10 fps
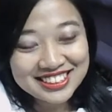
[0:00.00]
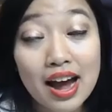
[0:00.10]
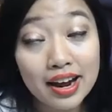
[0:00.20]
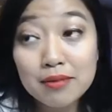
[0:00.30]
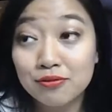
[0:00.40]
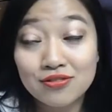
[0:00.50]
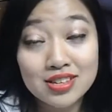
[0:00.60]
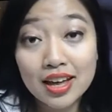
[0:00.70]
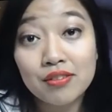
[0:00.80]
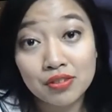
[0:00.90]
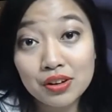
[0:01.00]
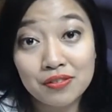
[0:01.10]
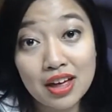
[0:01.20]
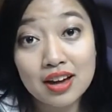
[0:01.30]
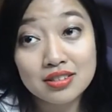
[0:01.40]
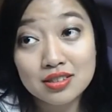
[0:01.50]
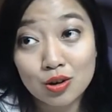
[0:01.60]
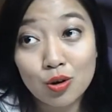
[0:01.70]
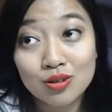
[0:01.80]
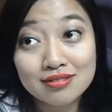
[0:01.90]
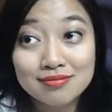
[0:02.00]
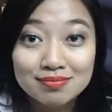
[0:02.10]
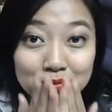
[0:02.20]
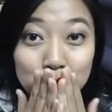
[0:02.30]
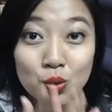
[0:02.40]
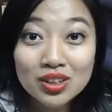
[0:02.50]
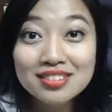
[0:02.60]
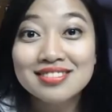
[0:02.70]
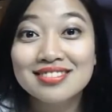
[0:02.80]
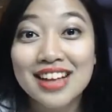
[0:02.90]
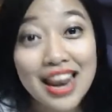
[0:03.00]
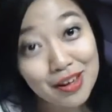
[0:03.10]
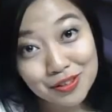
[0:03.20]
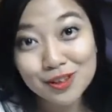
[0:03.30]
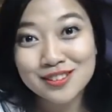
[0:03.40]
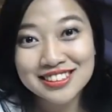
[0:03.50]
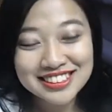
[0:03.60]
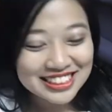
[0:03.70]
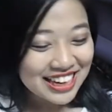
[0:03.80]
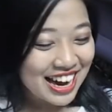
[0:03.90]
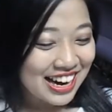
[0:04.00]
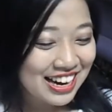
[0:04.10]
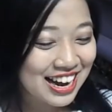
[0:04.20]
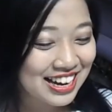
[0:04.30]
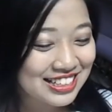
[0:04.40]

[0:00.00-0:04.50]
I am thankful of that, so love you.